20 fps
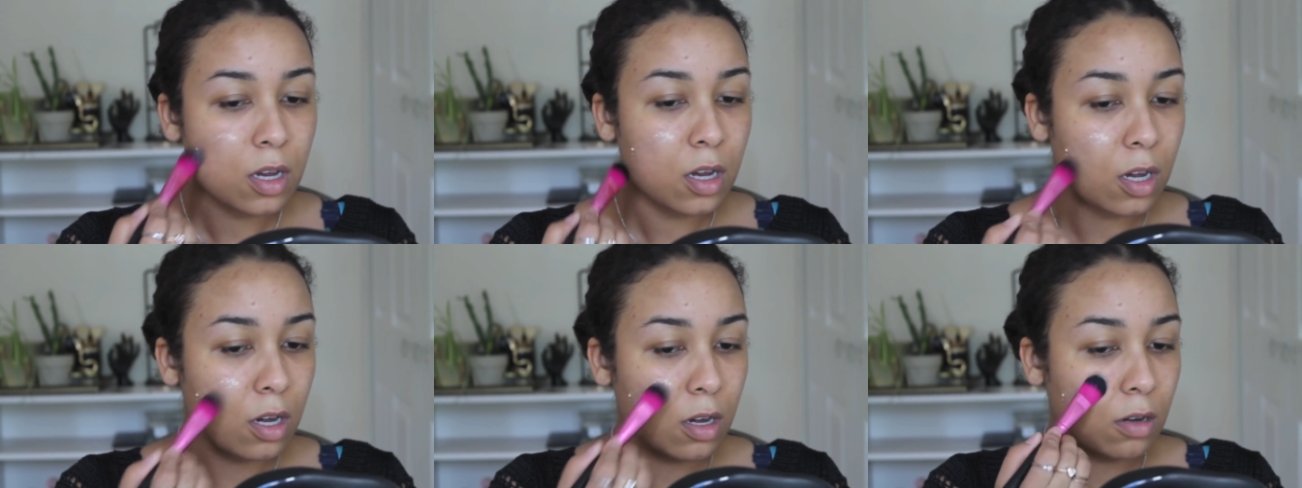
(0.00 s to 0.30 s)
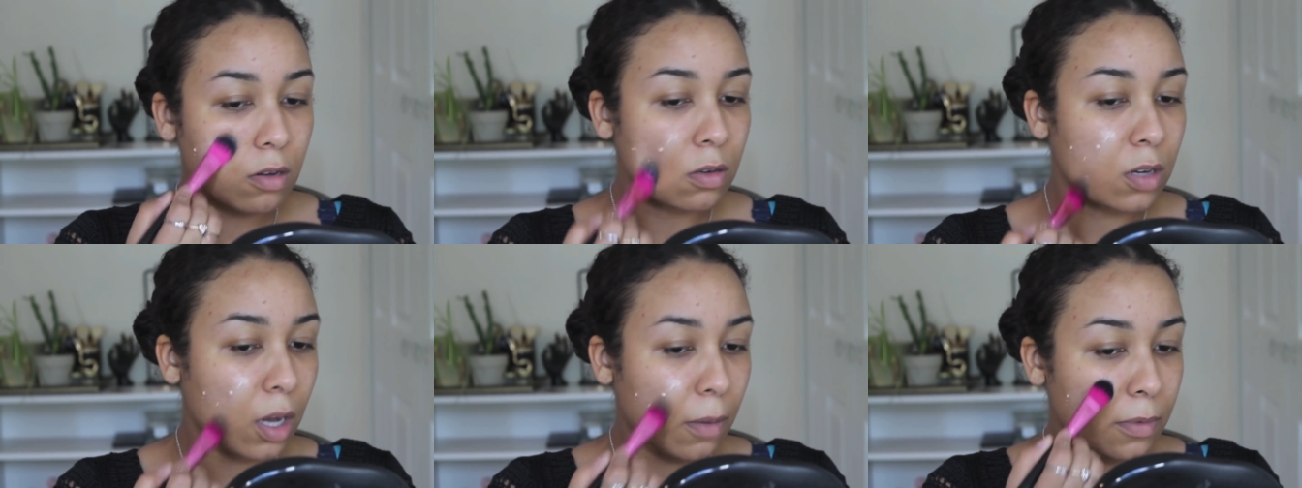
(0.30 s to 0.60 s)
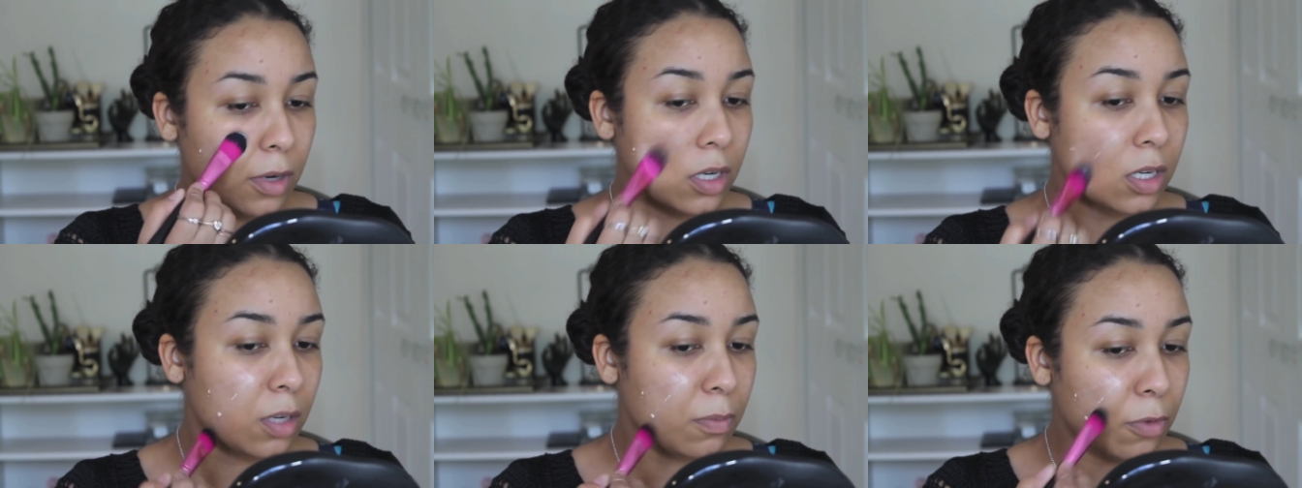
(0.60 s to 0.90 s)
Oh, I'm
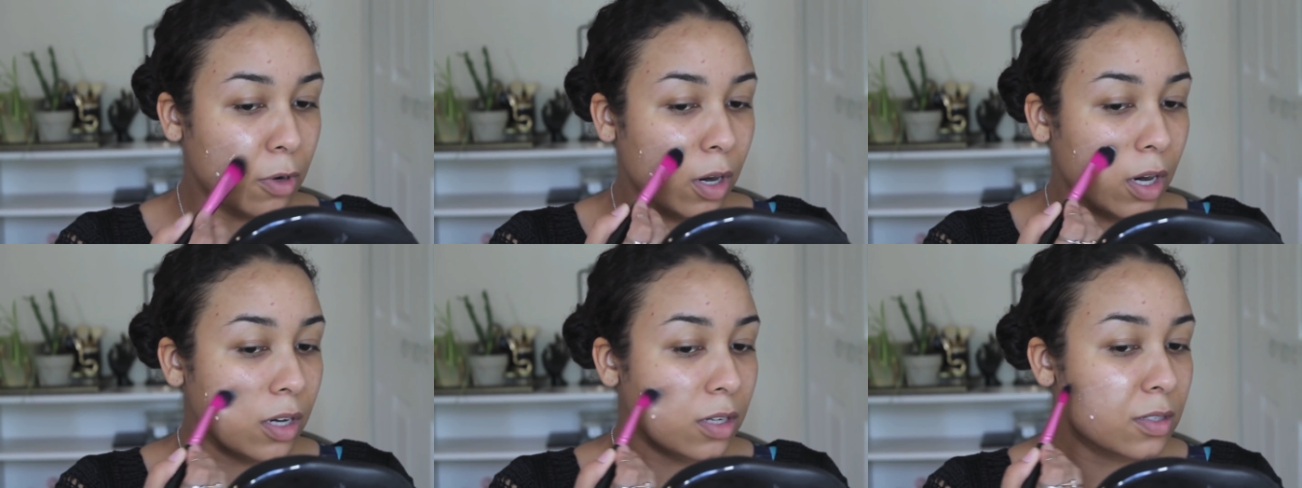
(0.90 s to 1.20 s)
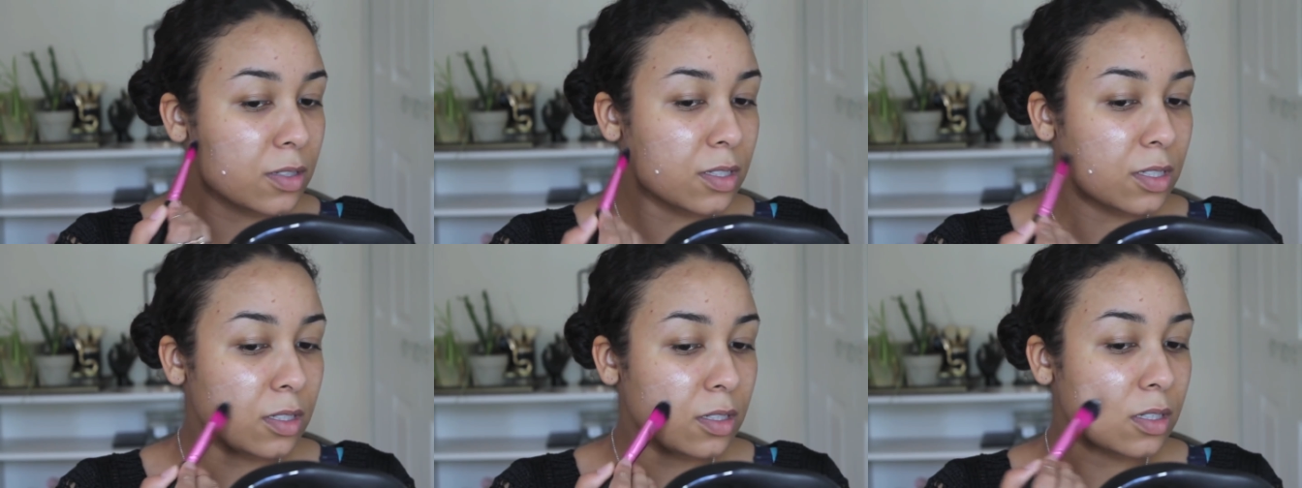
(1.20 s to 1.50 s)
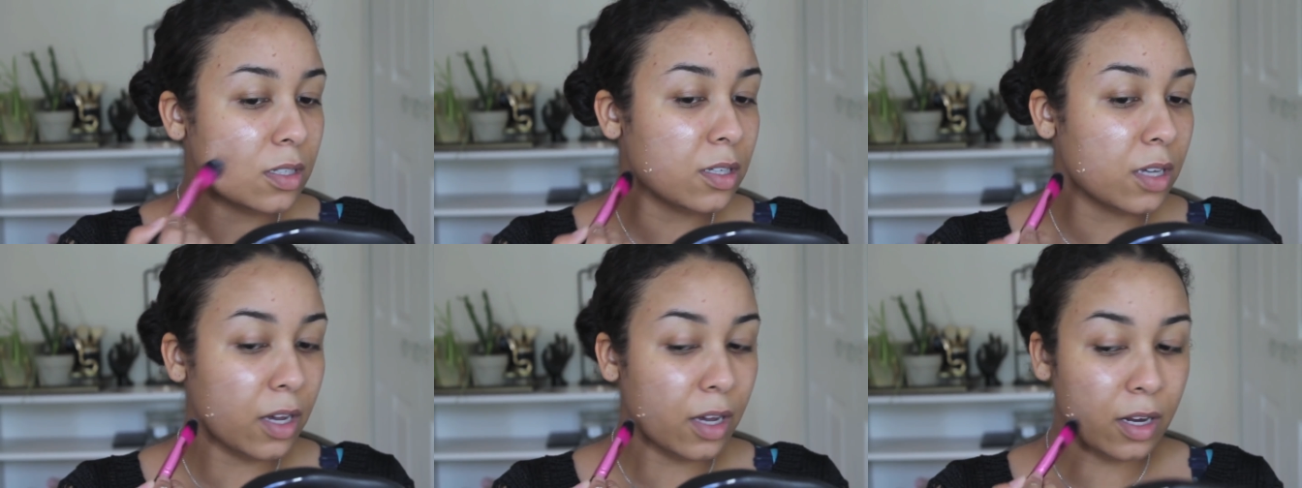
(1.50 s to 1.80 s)
gonna need more. See,
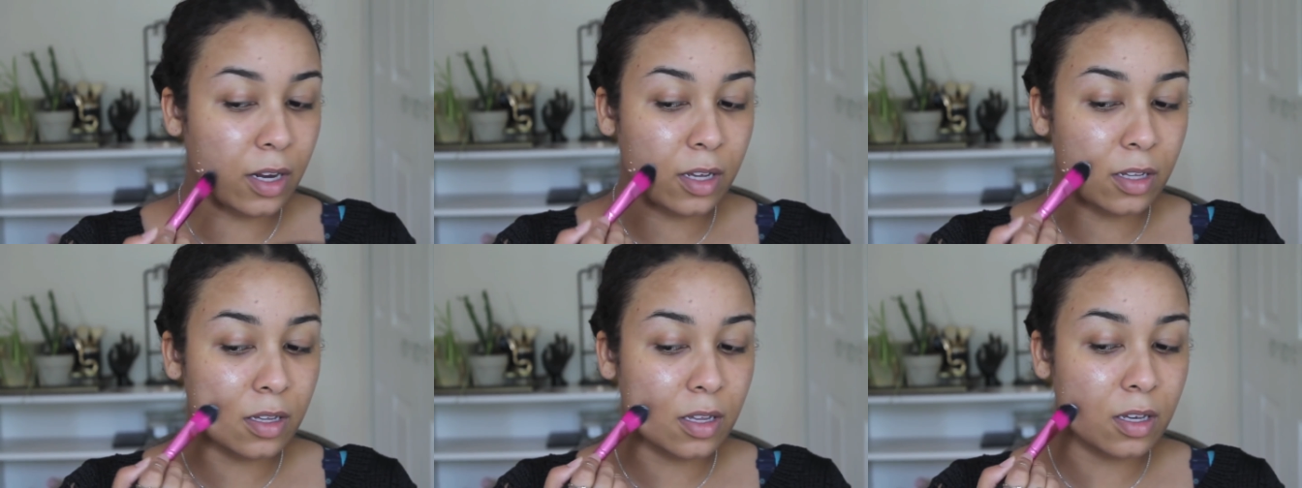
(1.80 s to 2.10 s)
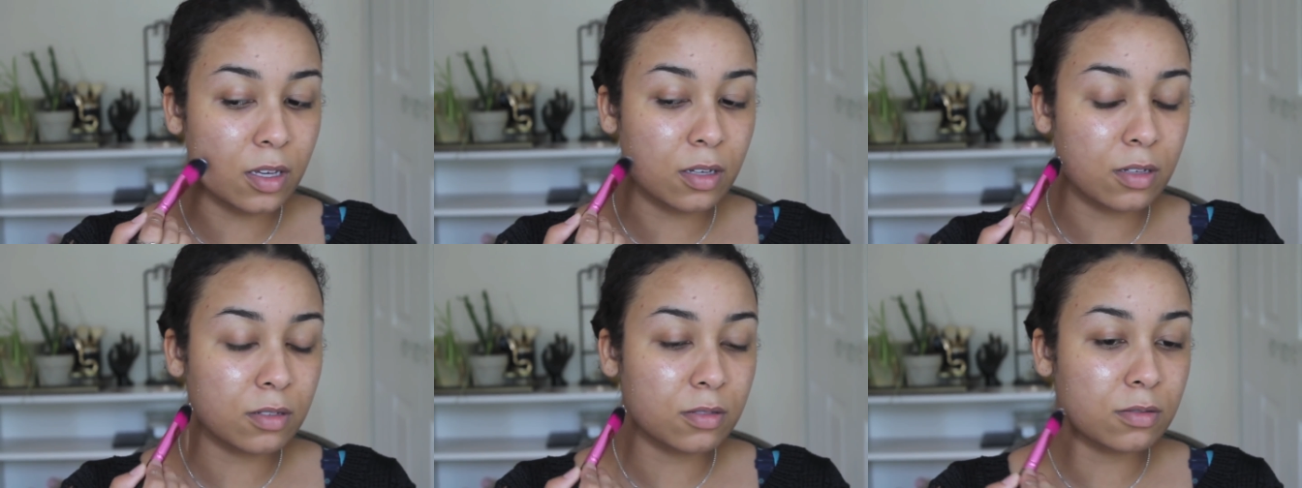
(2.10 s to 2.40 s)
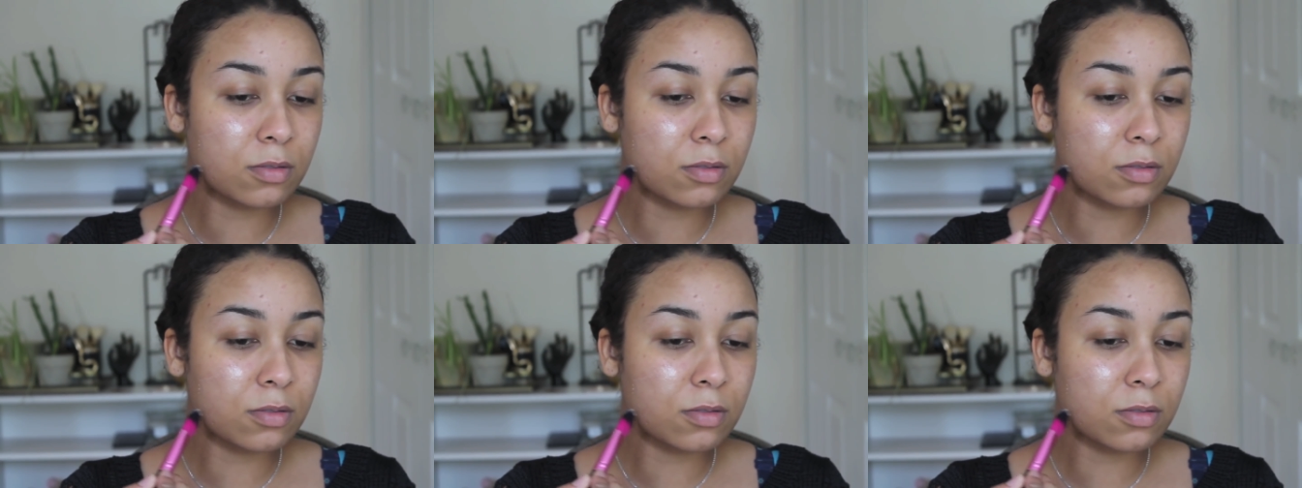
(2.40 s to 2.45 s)
yeah, it had like